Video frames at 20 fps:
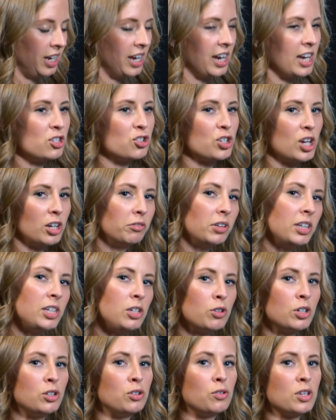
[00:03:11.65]
And generally
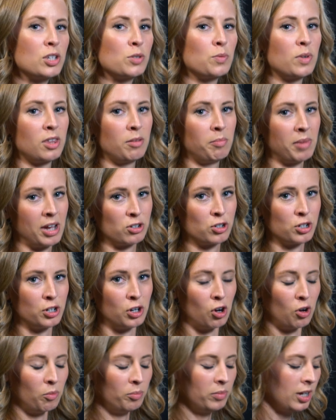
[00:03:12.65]
you can do this with a
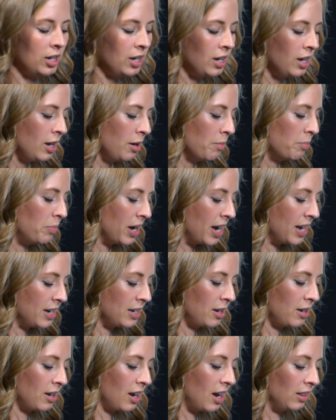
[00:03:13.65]
metronome, but
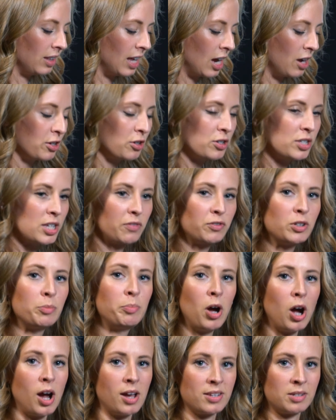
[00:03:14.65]
allow yourself to
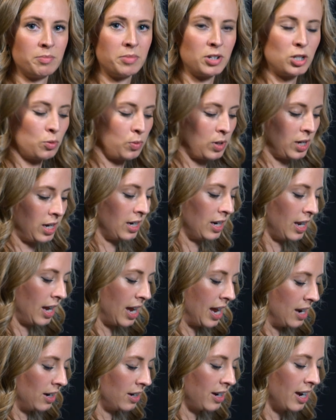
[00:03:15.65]
pause in between
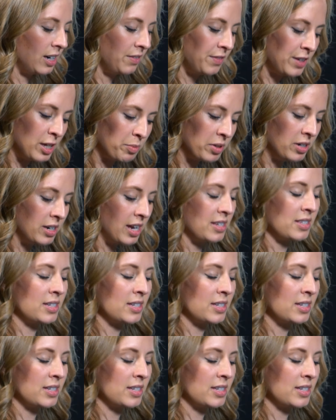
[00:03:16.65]
and kind of keep a nice